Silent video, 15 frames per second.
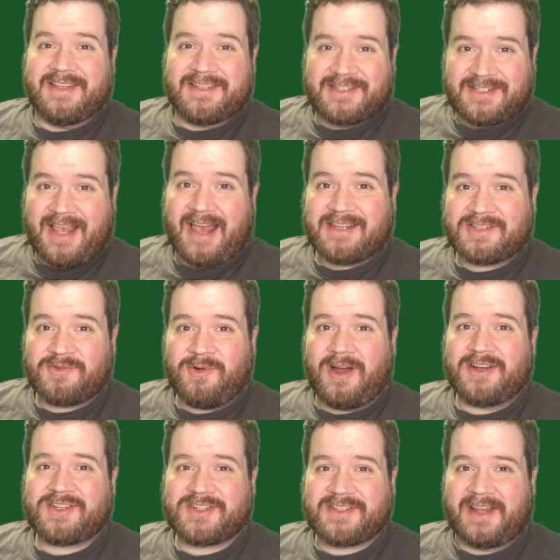
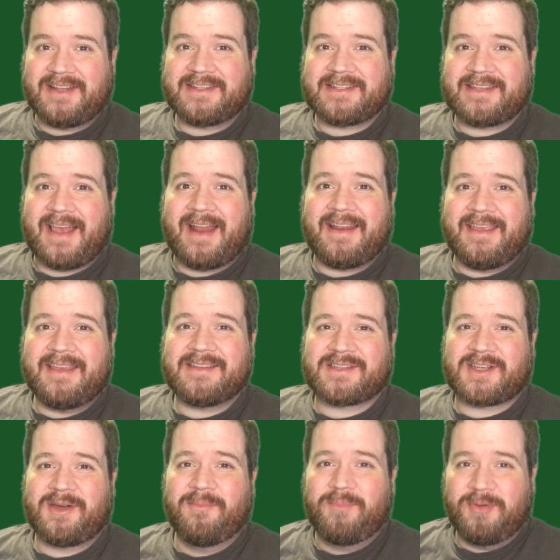Sasquatch Sunset is
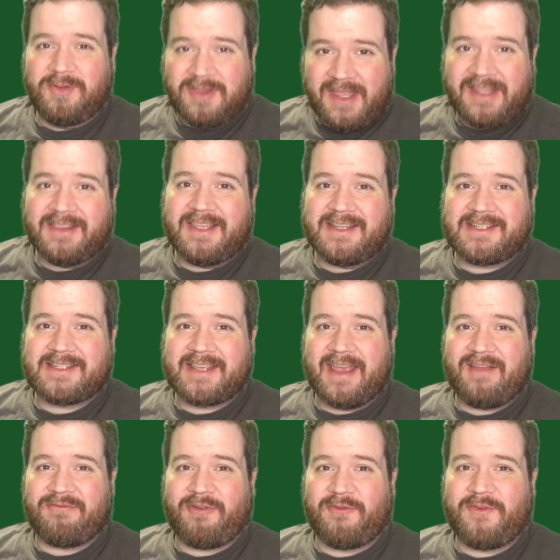completely
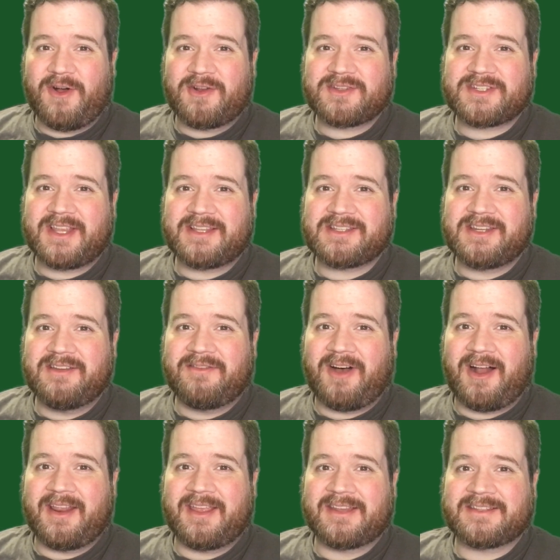safe for photosensitive
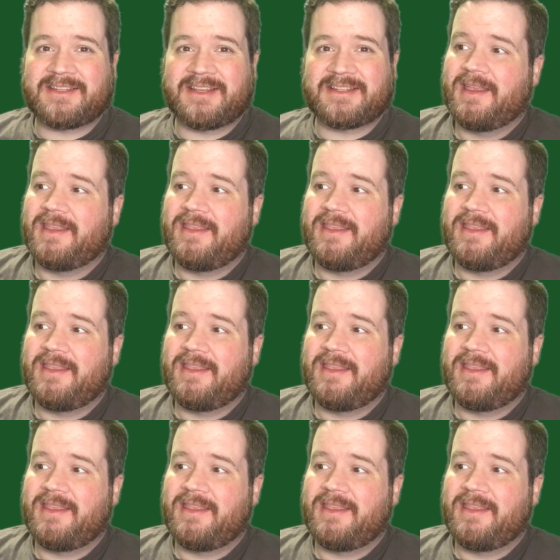audiences.